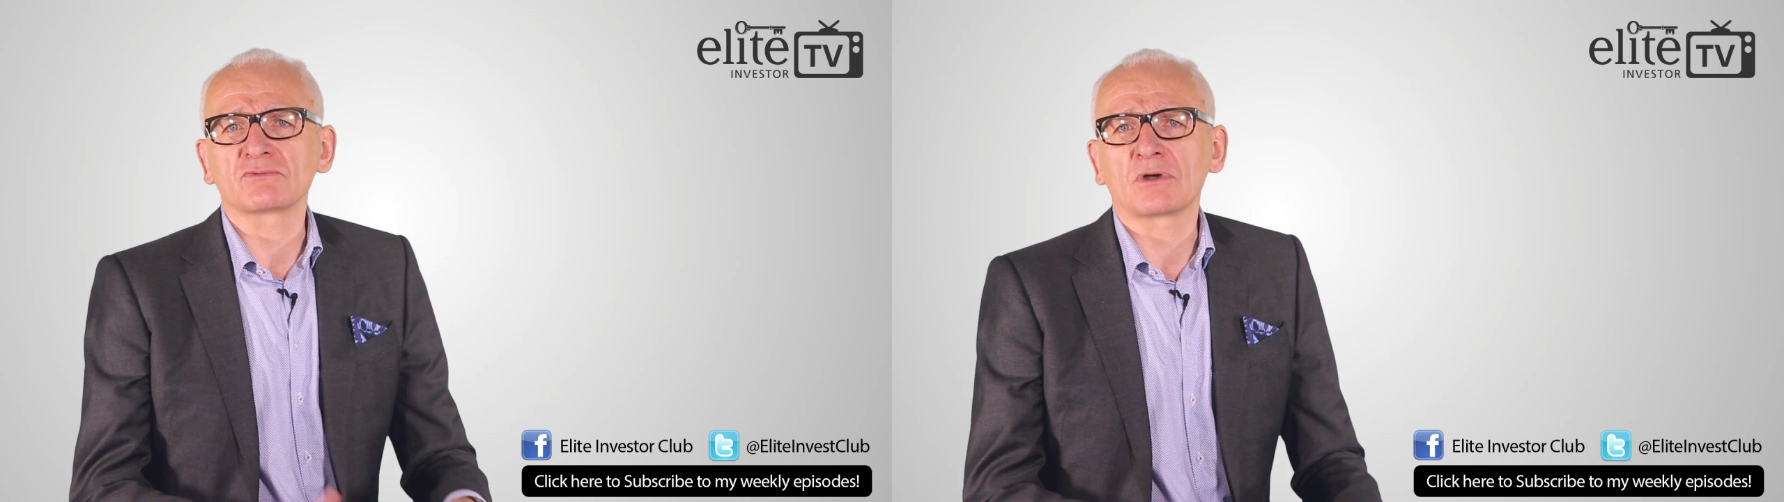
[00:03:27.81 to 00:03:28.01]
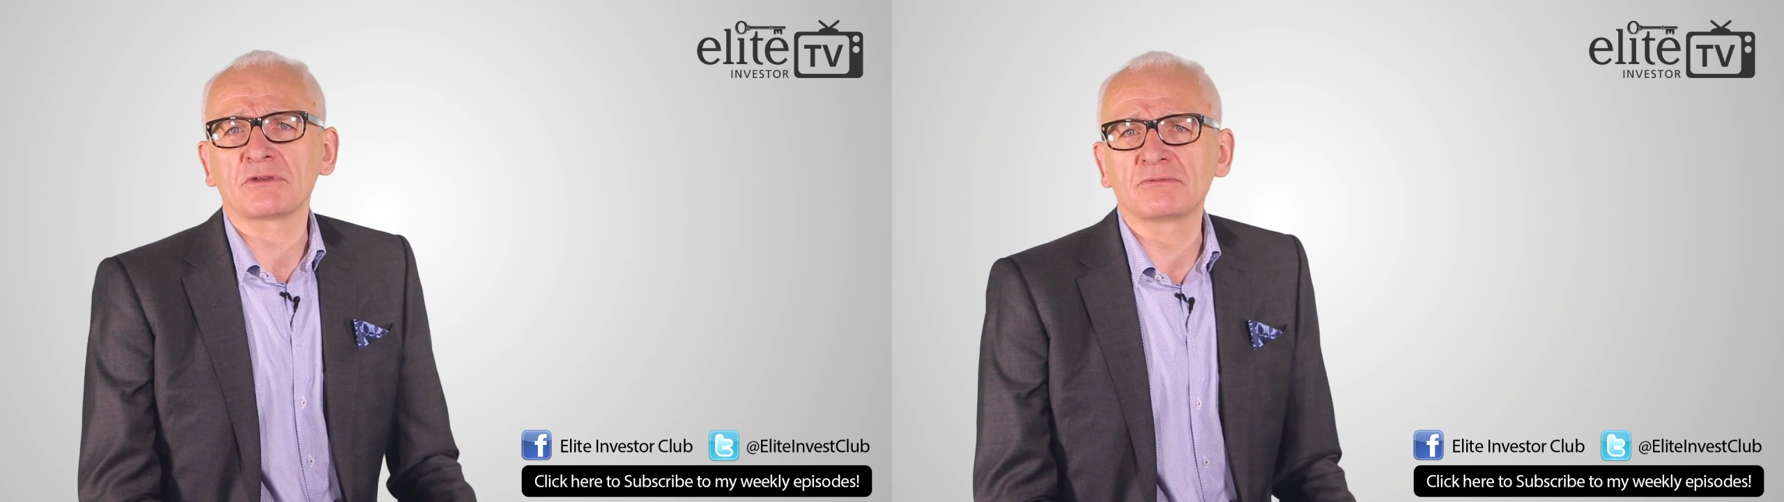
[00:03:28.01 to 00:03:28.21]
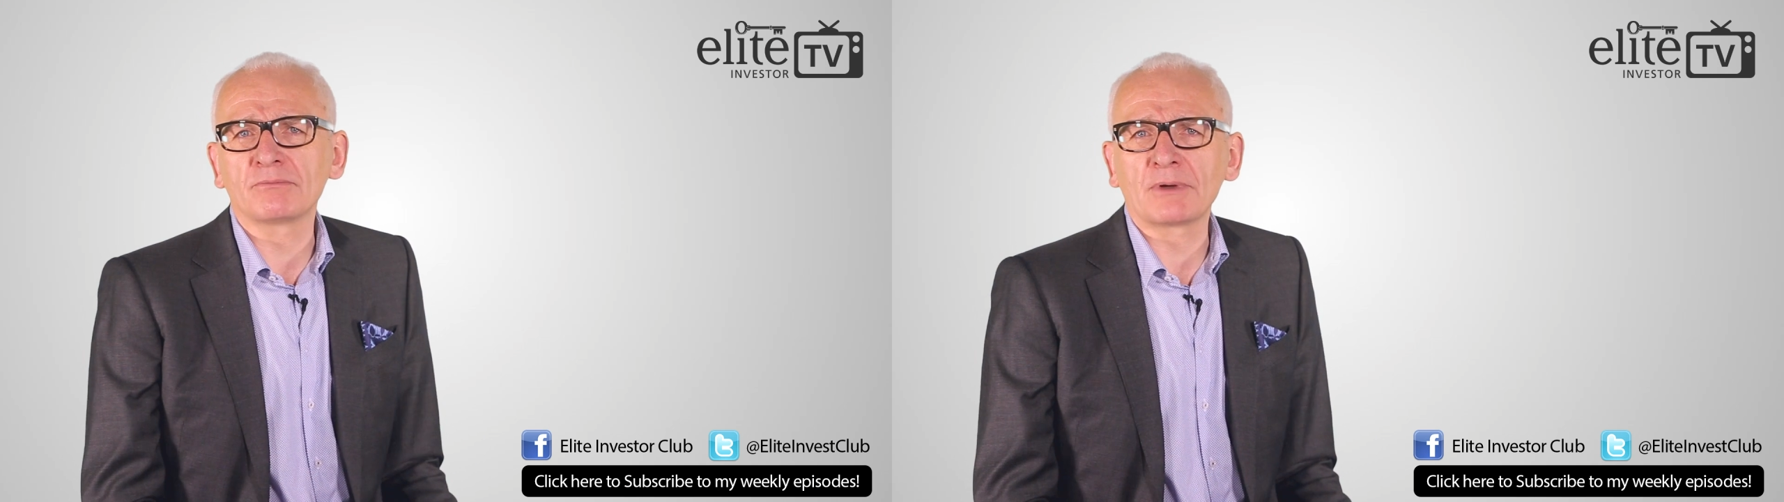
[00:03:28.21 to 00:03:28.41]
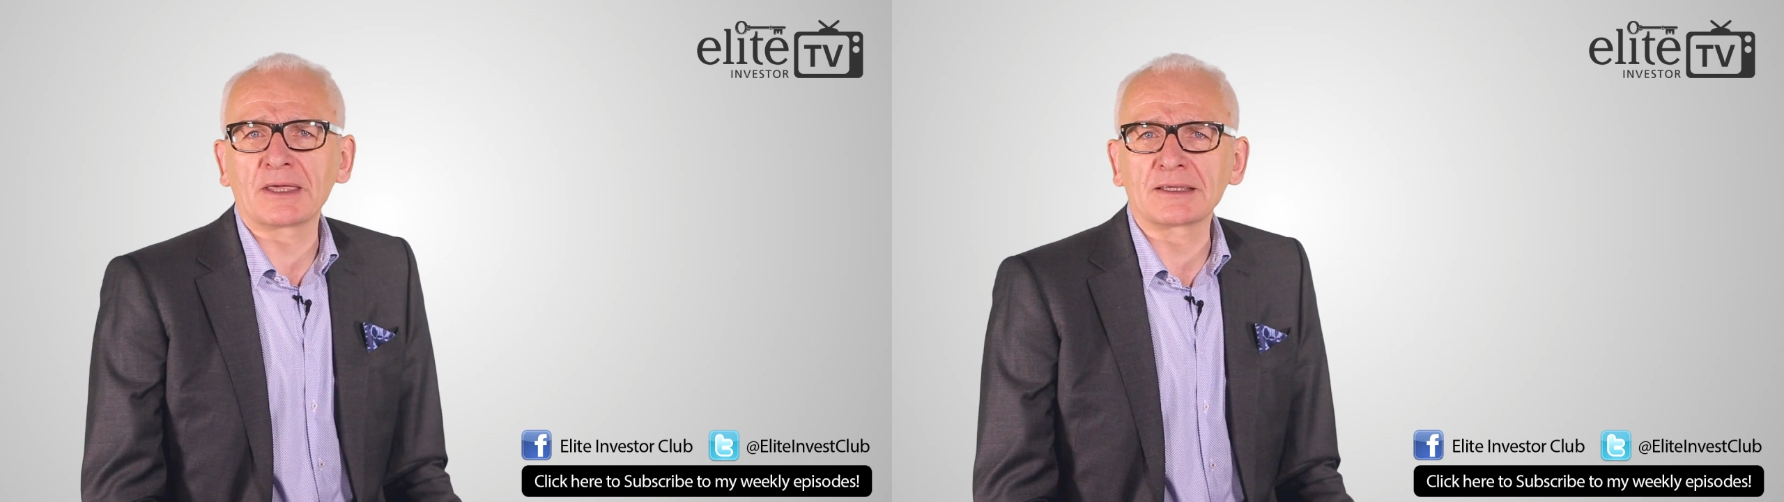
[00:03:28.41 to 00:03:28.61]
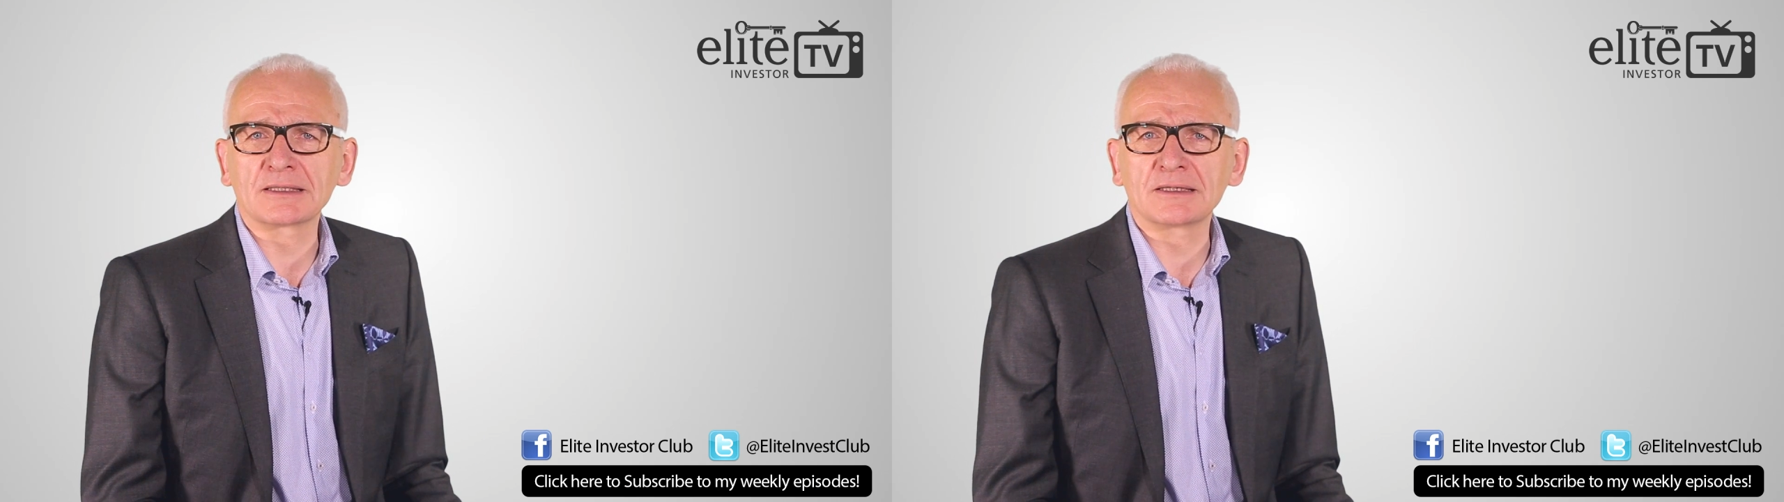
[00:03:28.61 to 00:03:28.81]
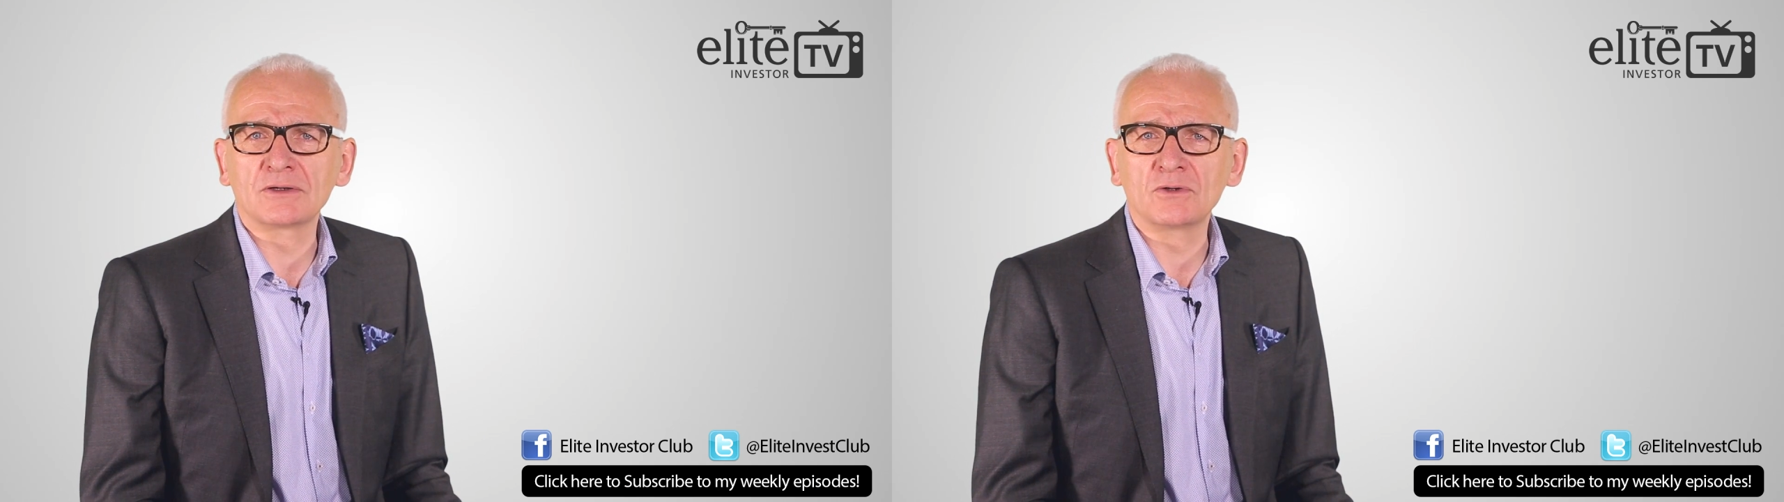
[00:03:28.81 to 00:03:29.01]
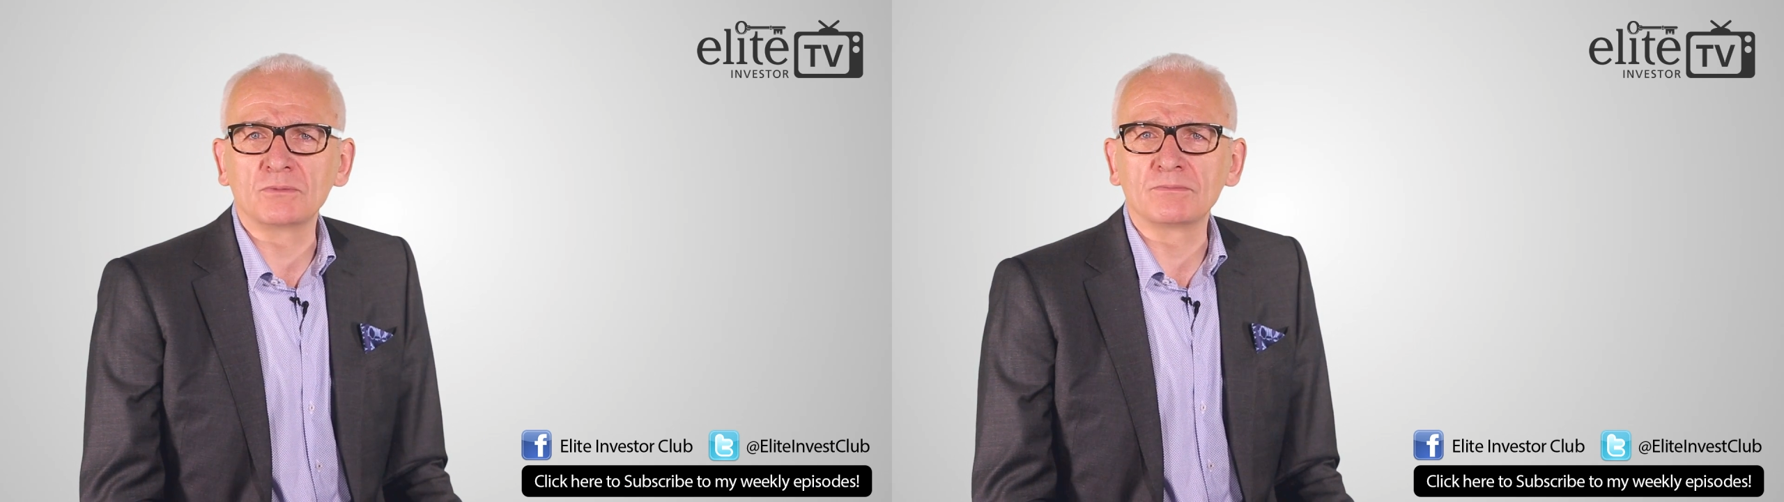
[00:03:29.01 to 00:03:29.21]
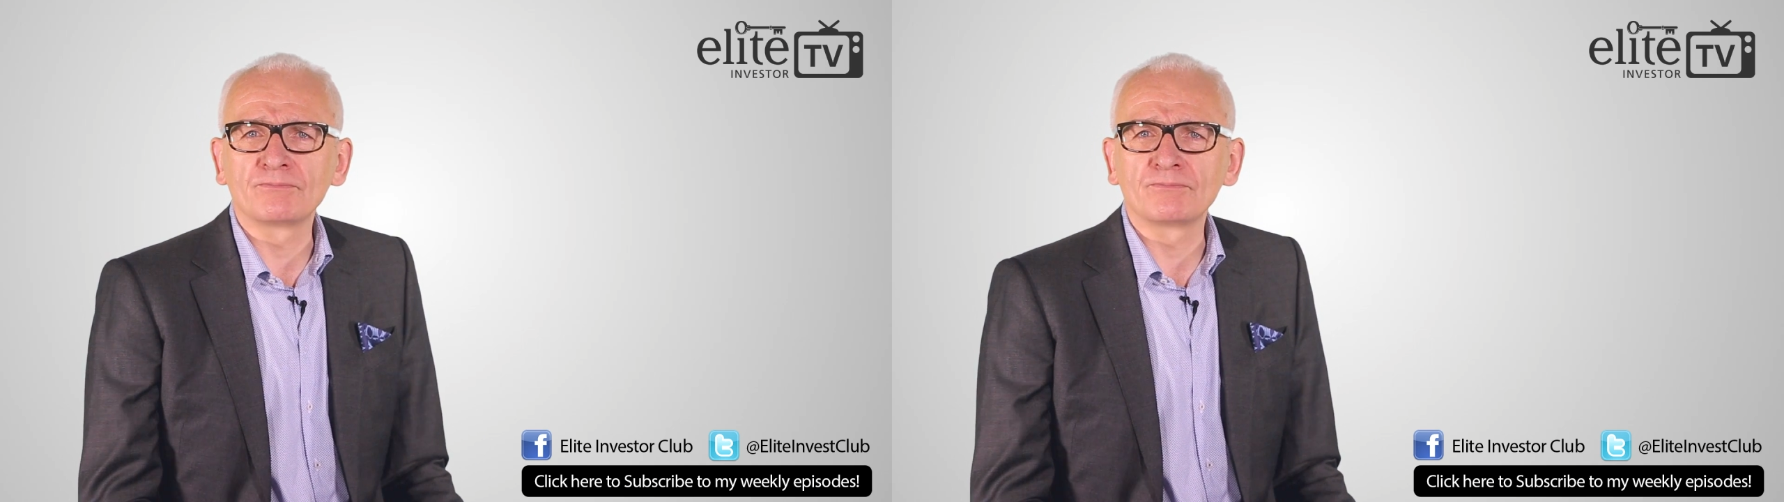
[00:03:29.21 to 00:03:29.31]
rather than buying their home.